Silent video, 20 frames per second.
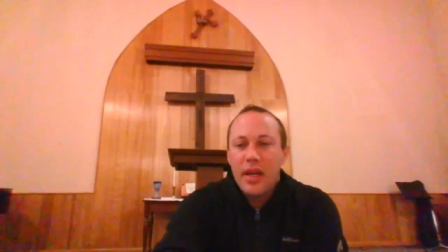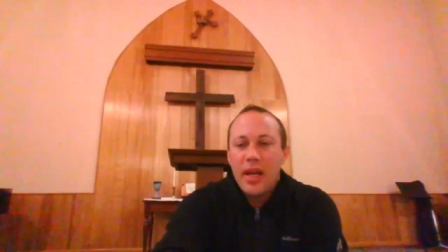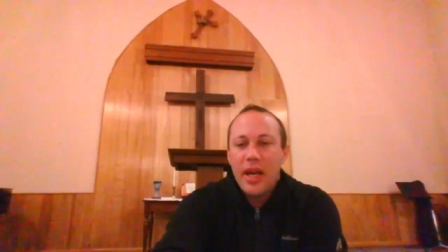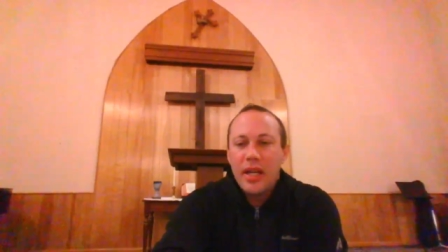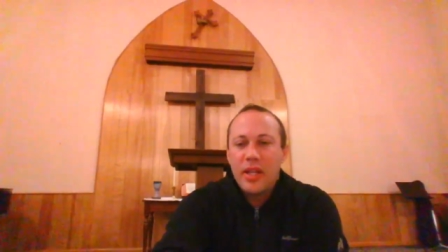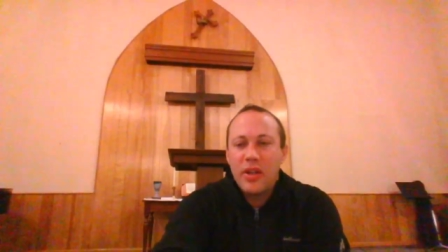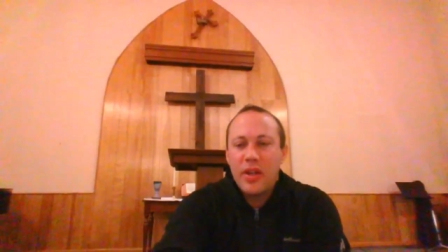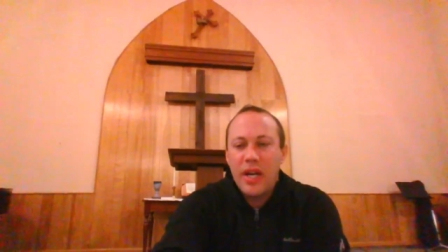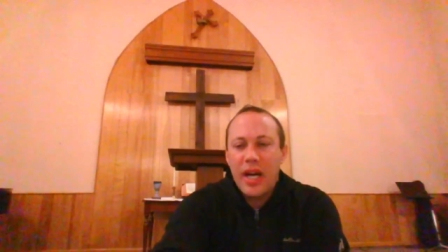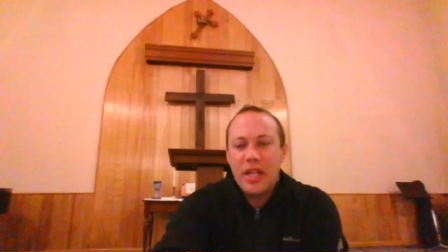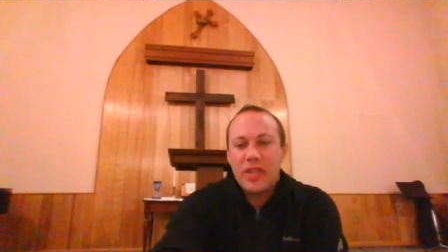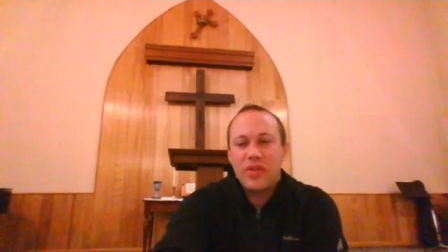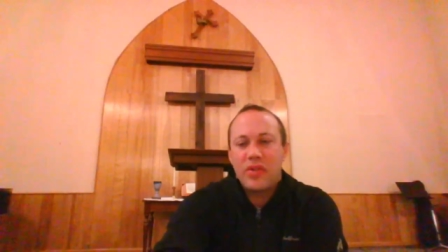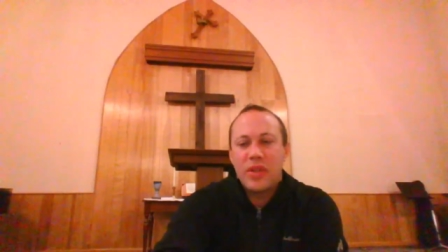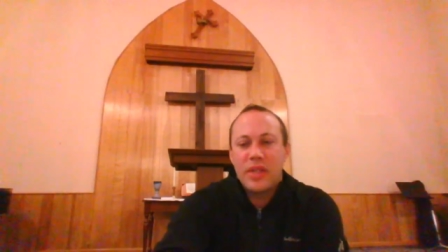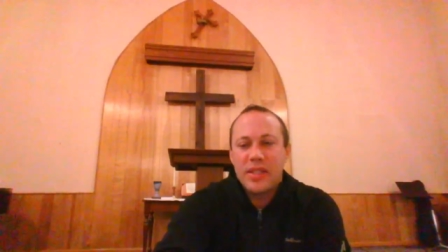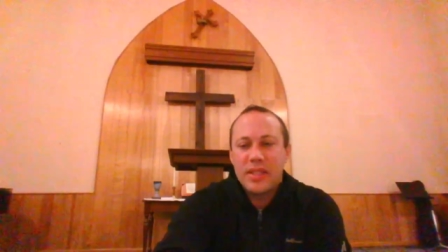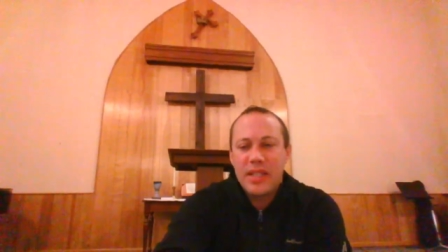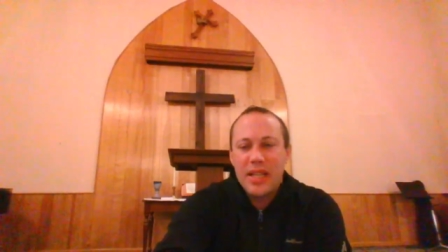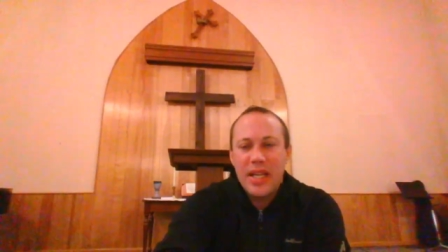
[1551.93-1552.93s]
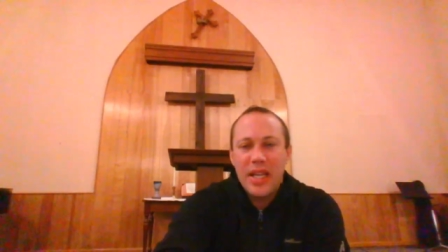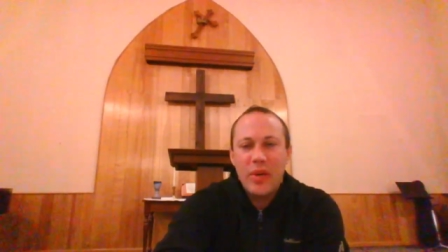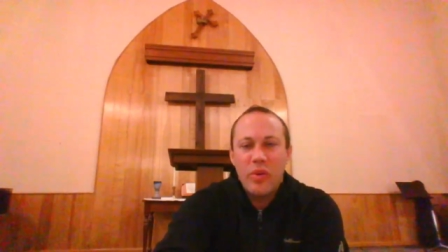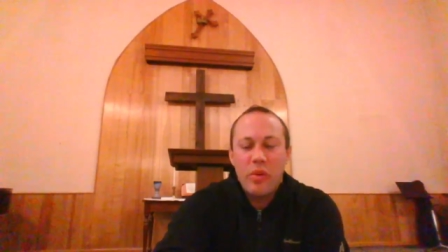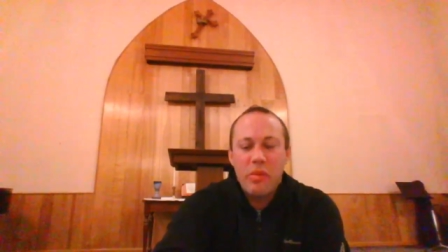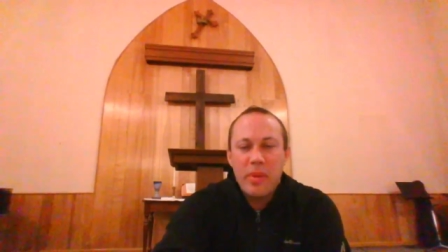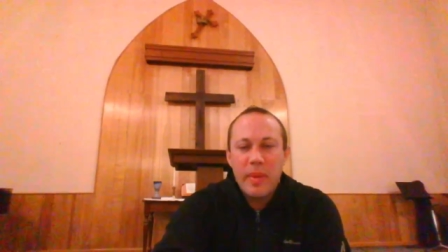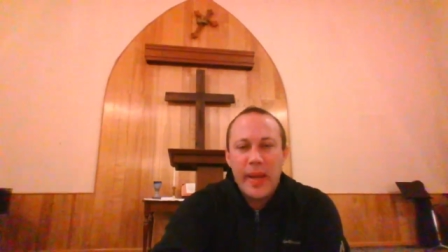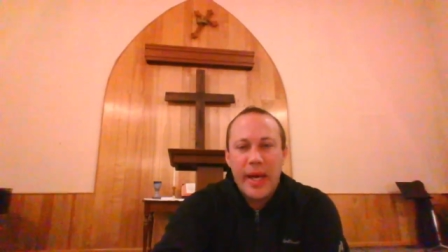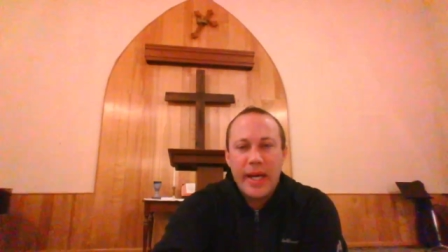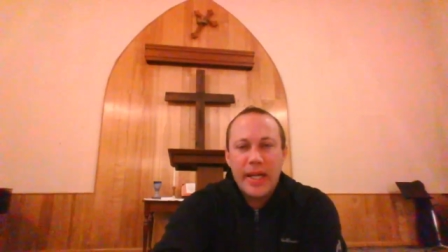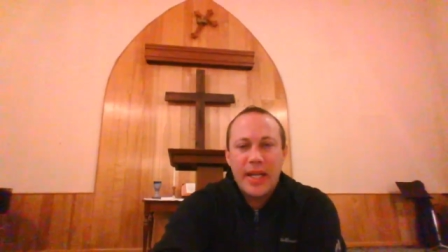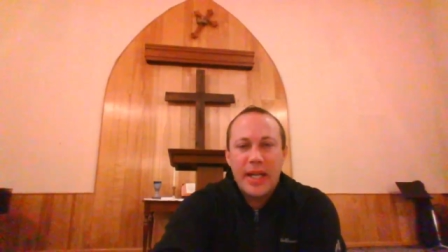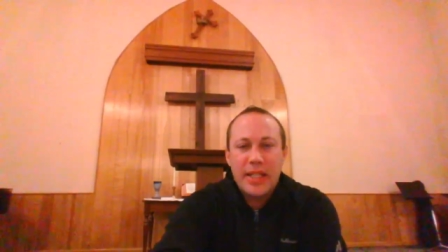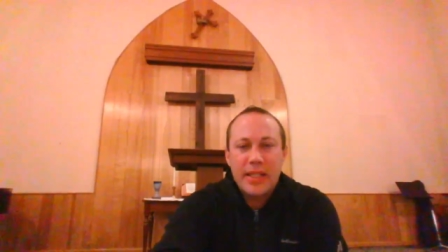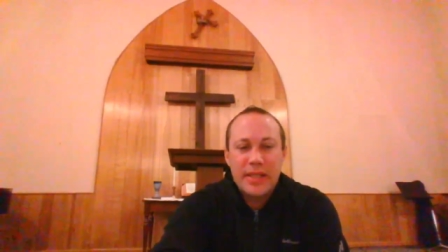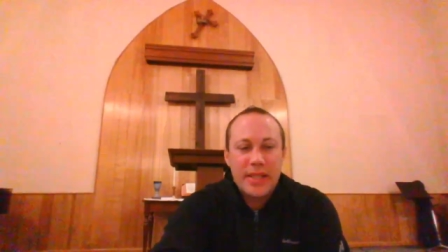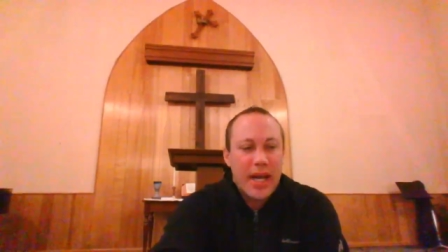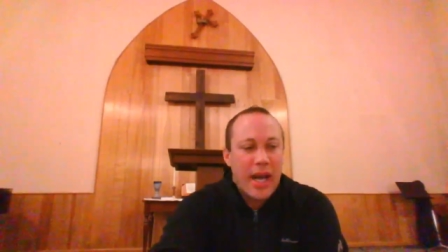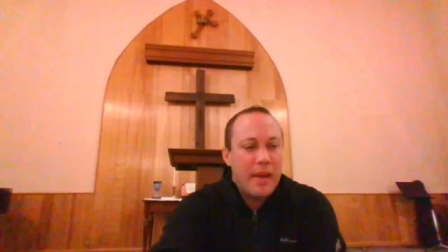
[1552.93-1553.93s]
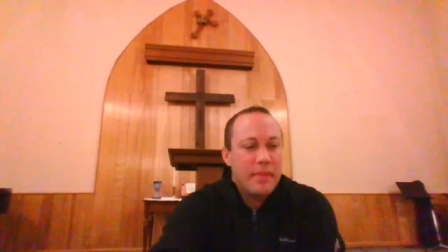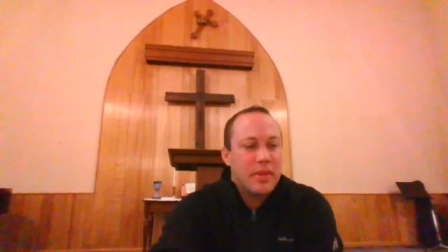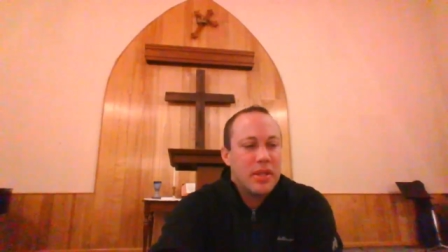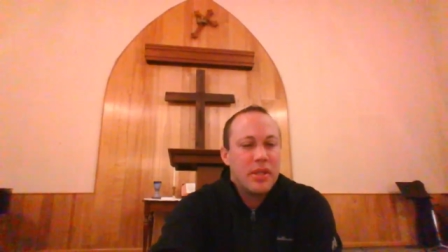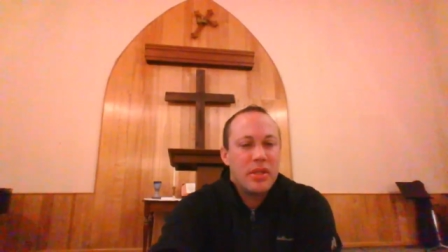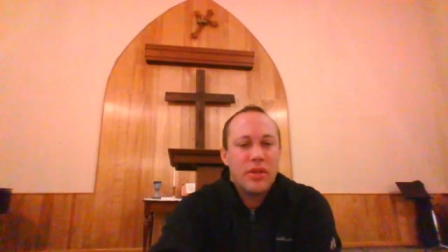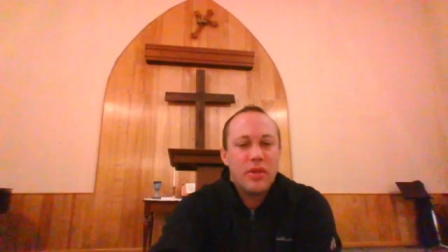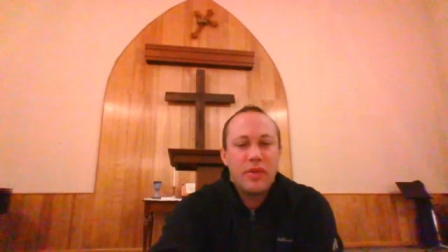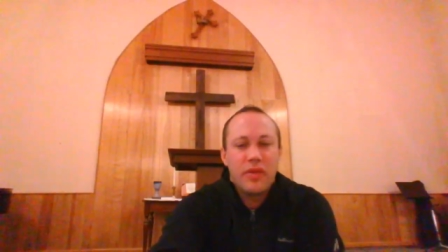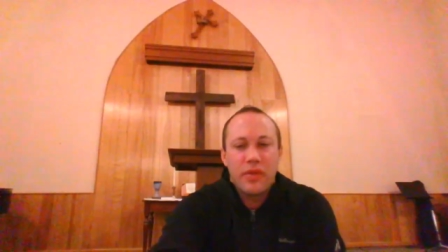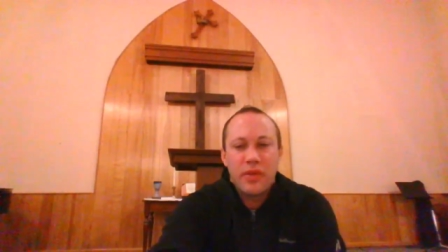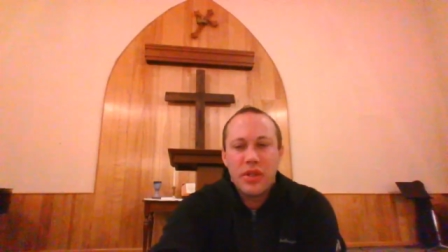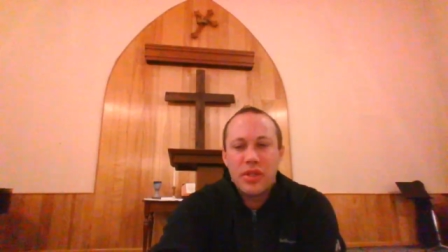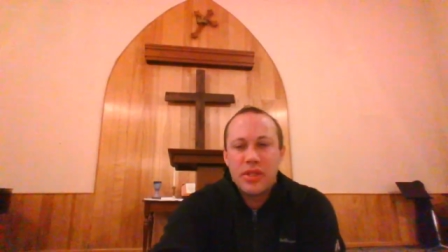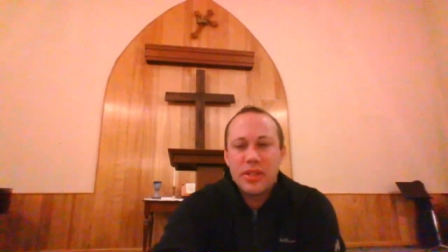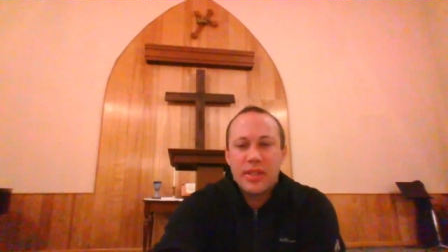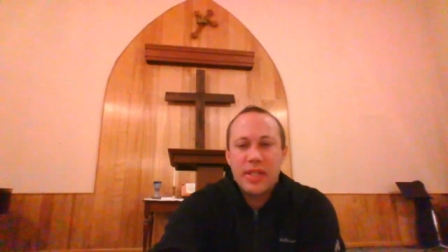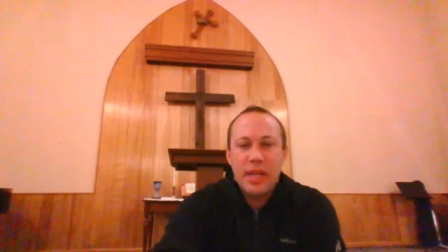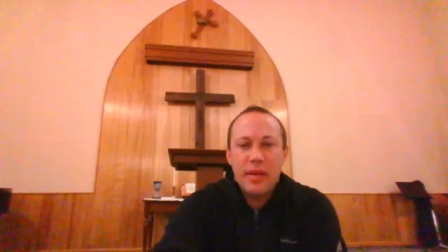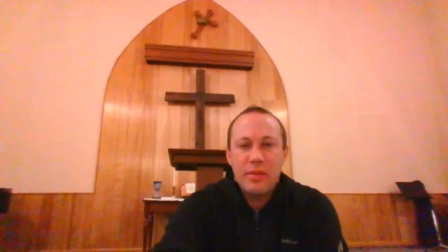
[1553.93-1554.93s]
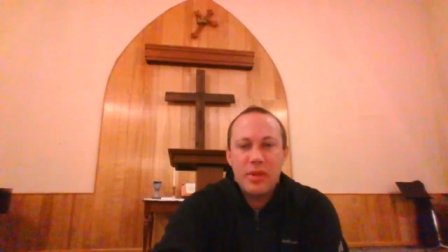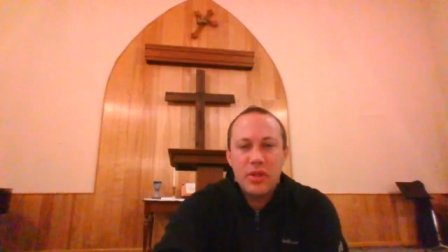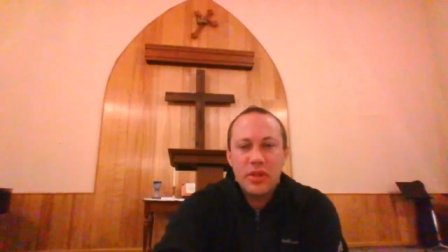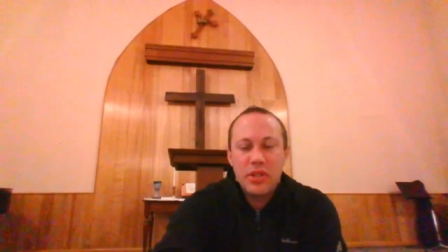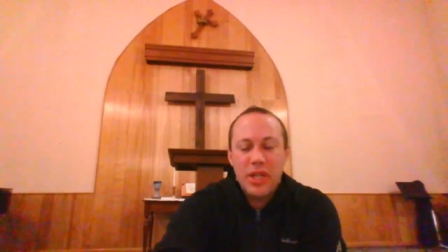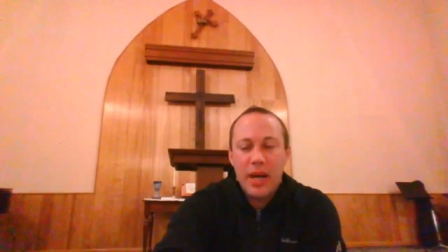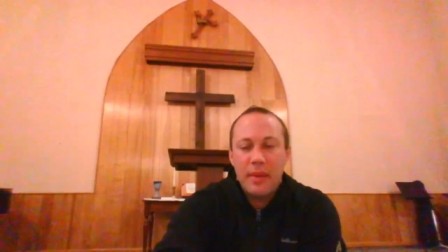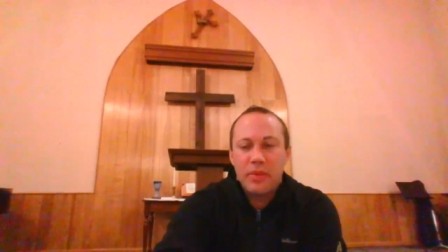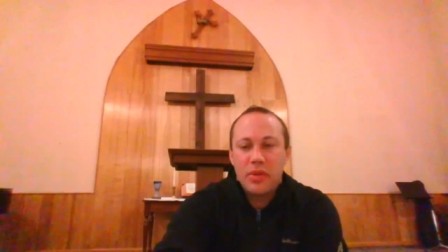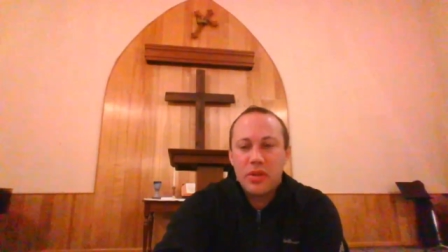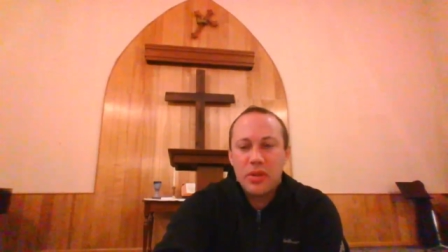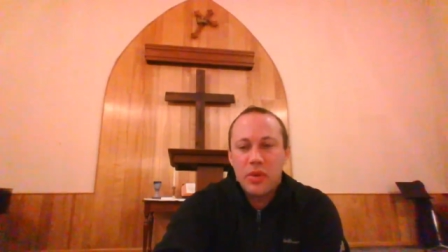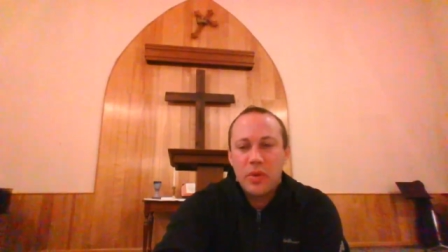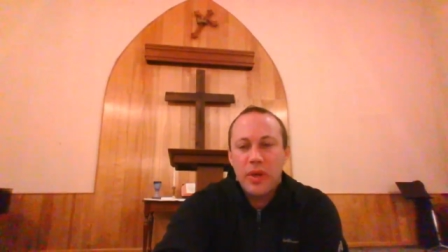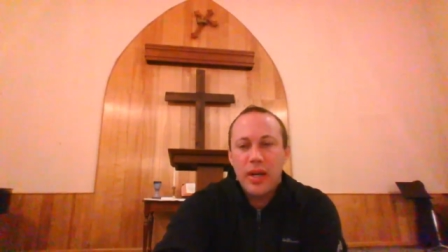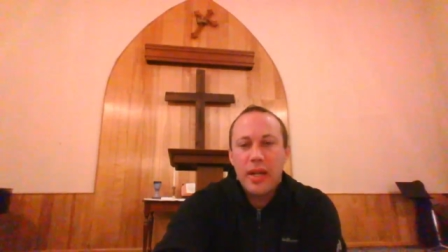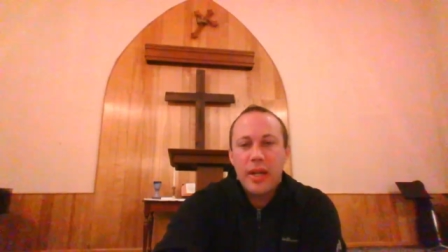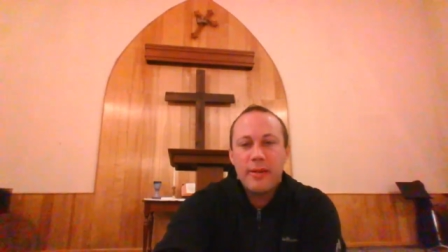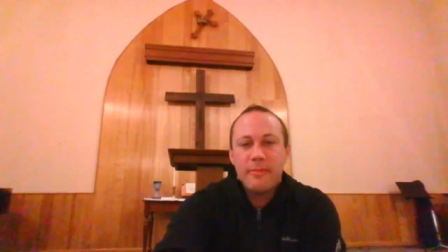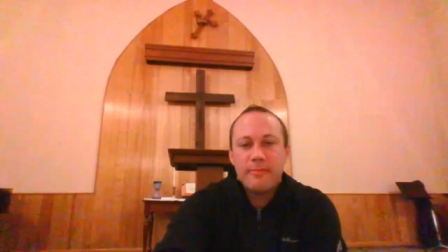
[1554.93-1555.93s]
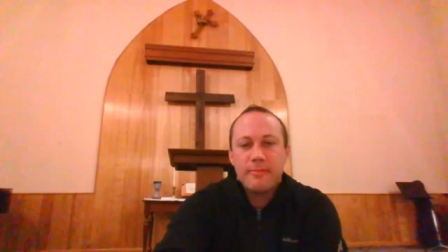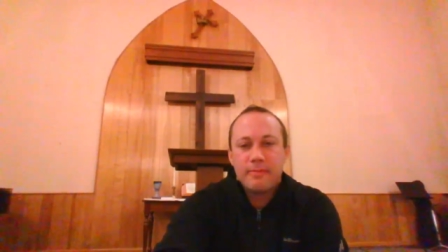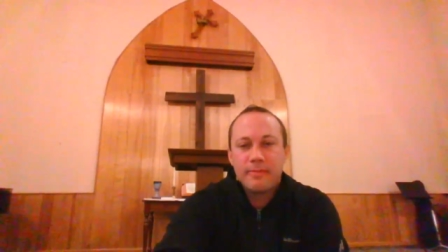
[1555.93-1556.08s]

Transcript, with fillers: Thank you guys for listening. We'll be back next time to do 1 Samuel chapter 20.